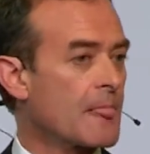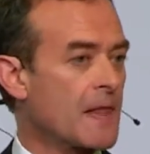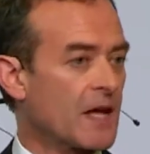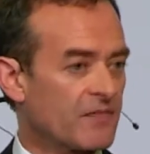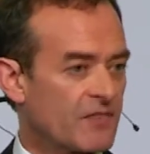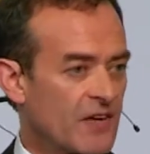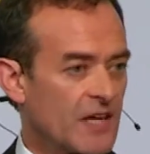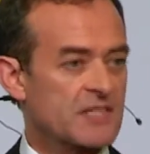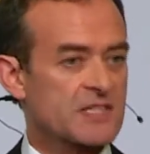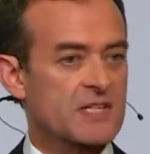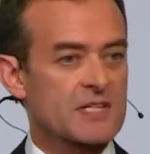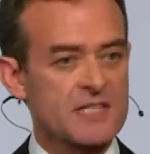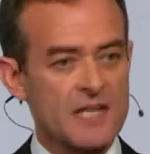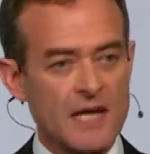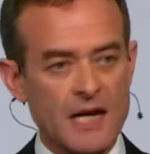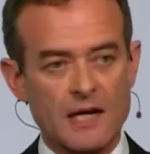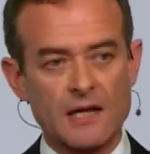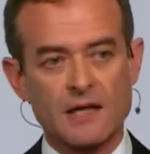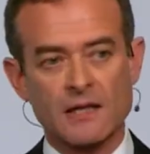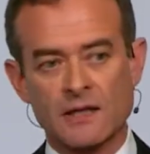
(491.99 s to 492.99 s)
And that's
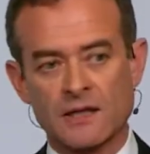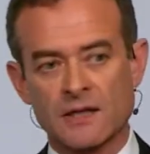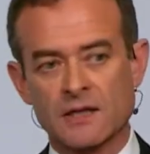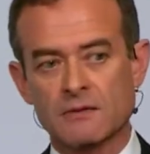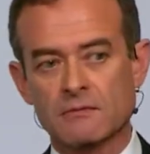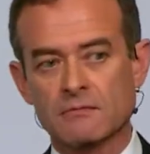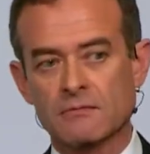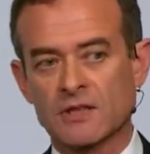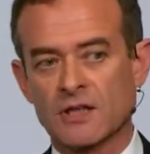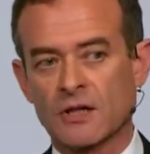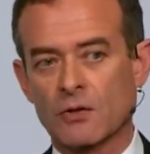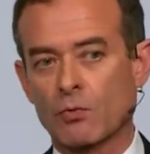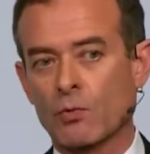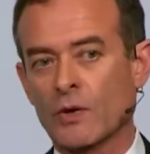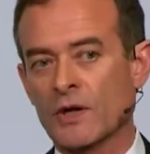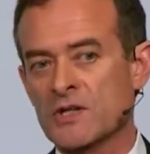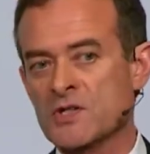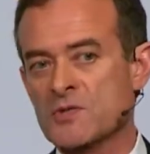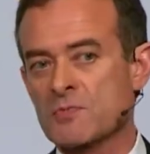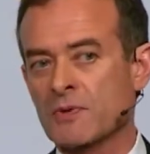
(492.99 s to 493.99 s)
exactly, you know,
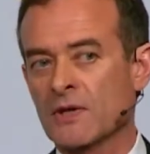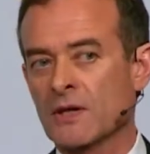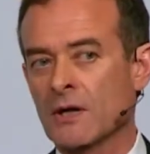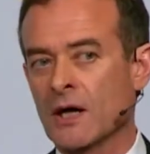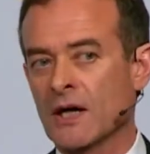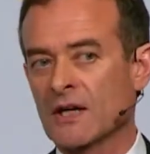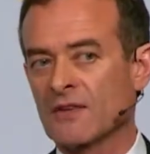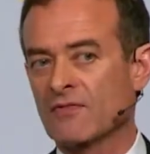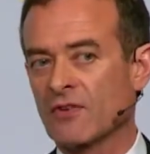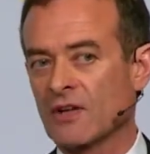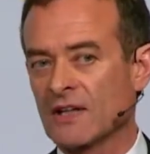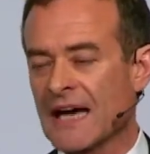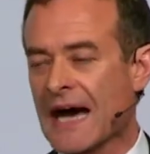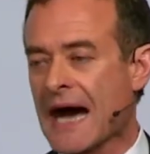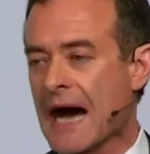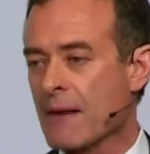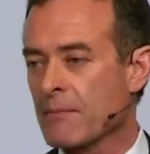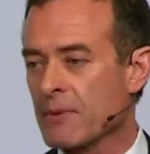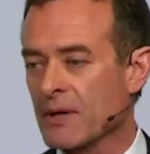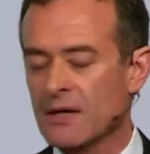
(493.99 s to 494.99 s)
what is behind the
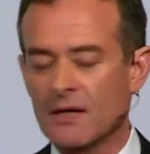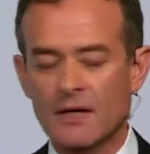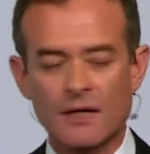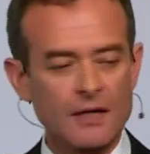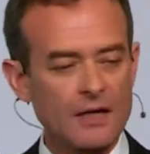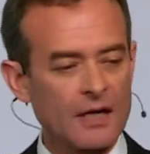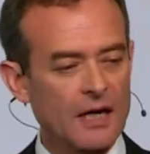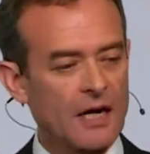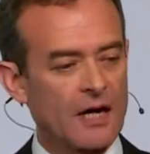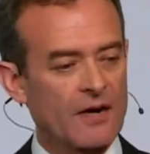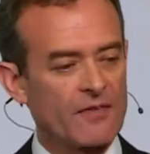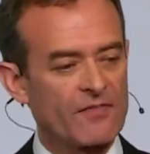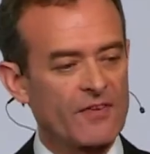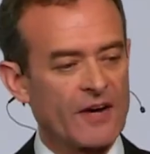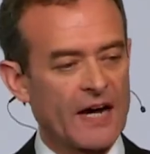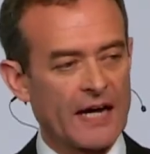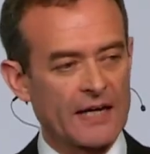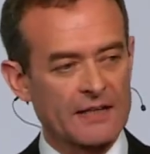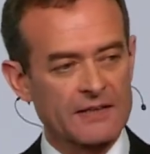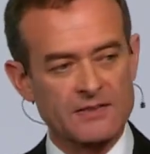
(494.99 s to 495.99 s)
lab
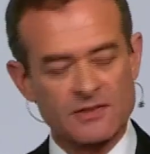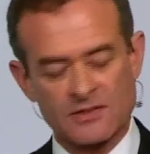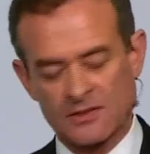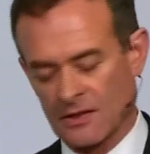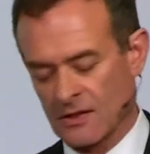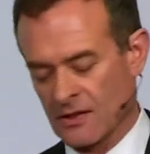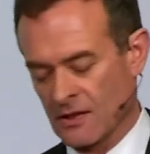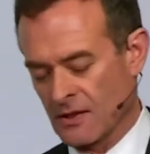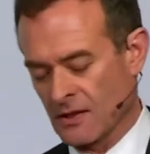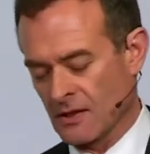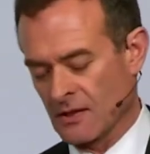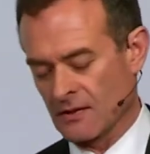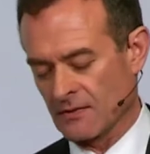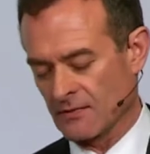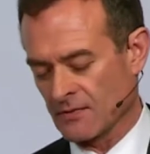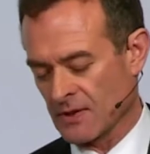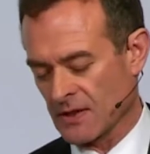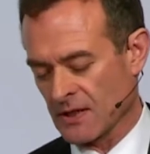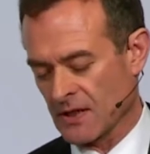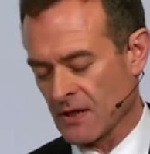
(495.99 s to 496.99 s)
that
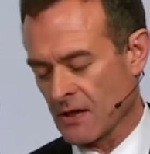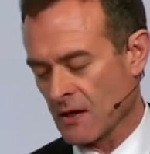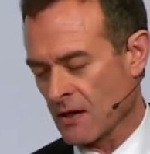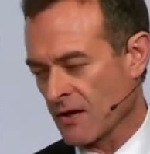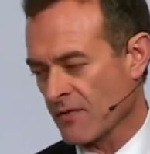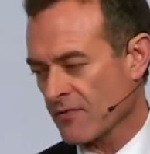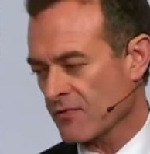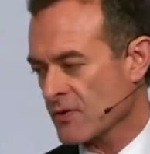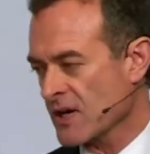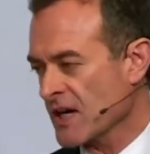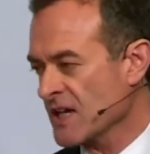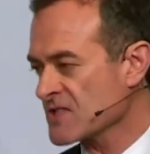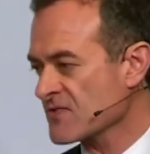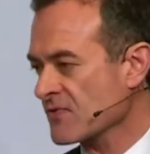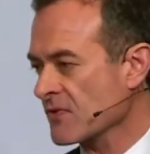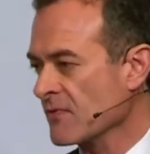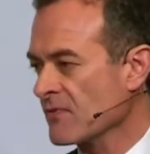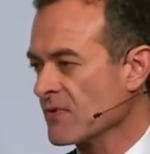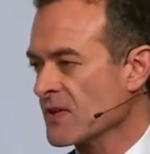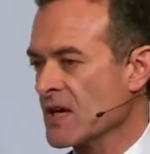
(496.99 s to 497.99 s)
you know, our friends
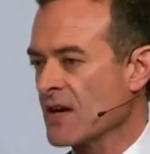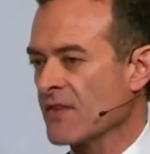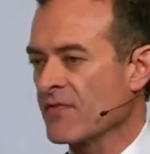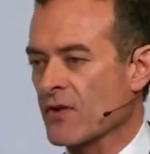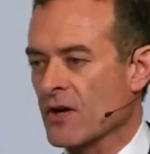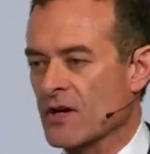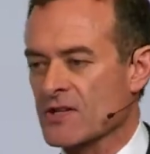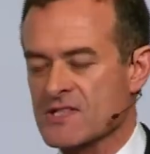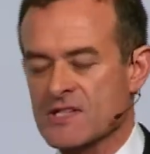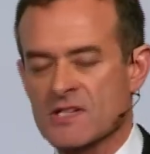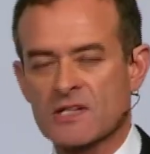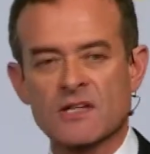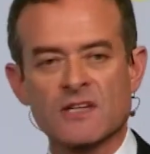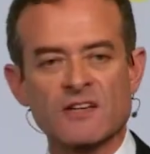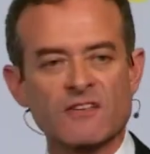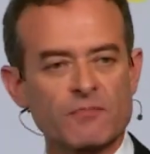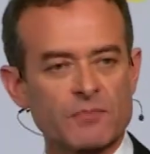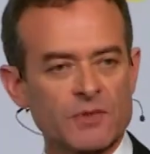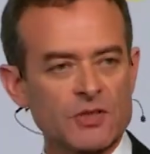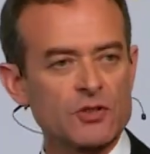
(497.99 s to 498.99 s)
from the FRC
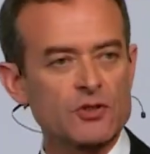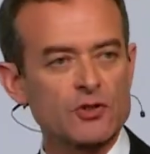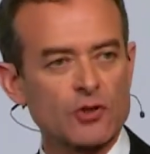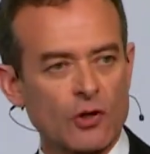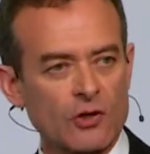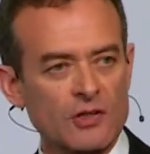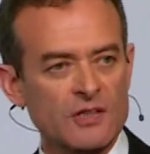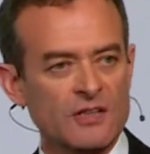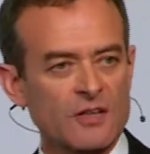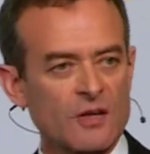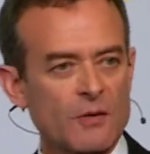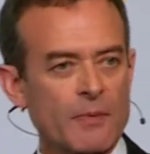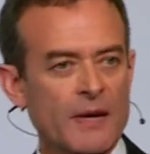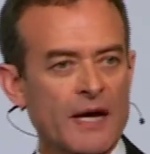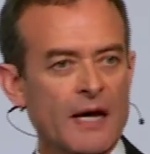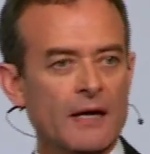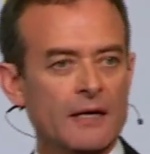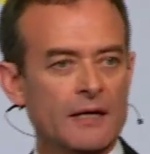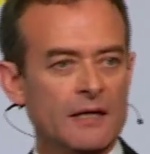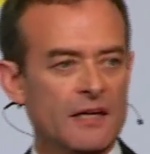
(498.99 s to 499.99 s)
have been talking
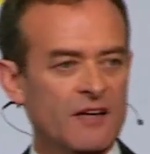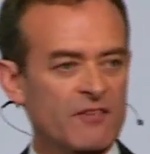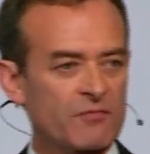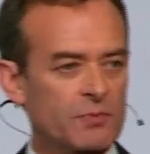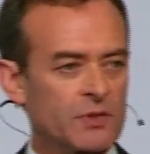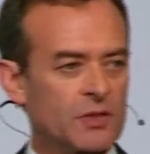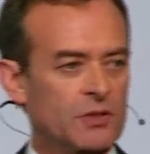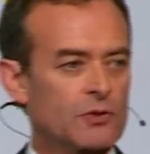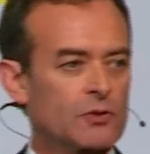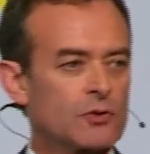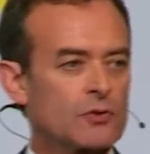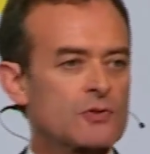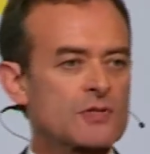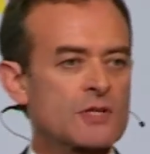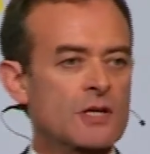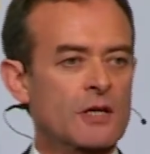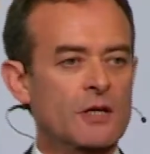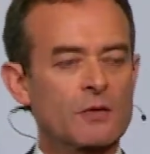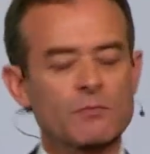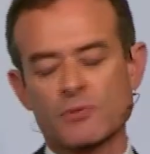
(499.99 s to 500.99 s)
about and have been
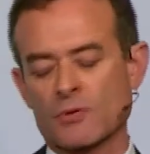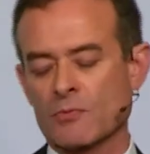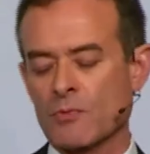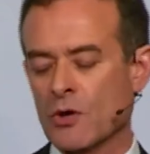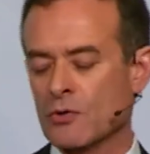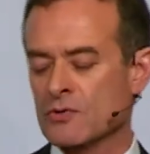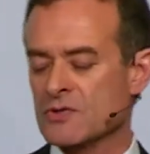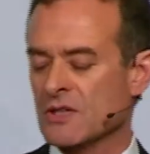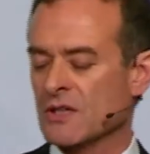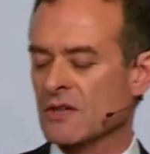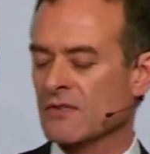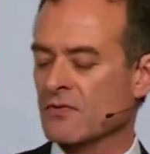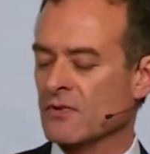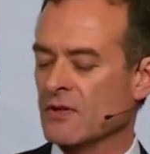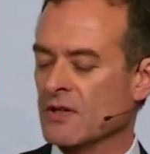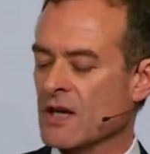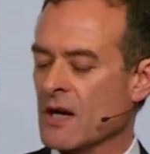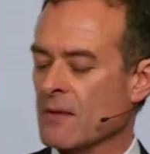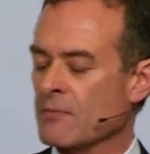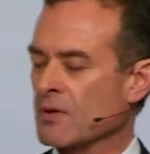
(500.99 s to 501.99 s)
using and promoting
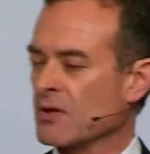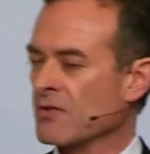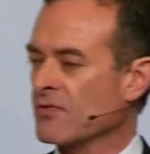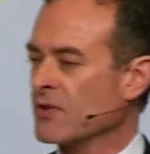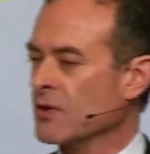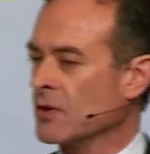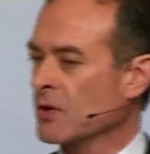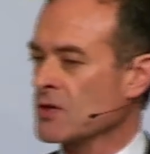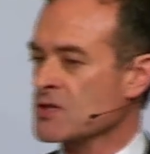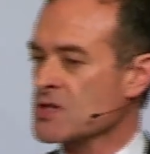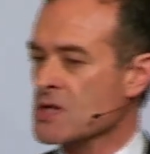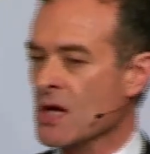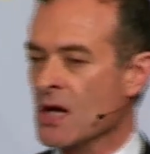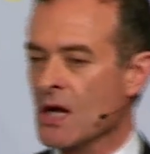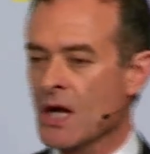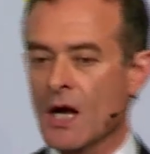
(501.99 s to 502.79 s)
for a number of years.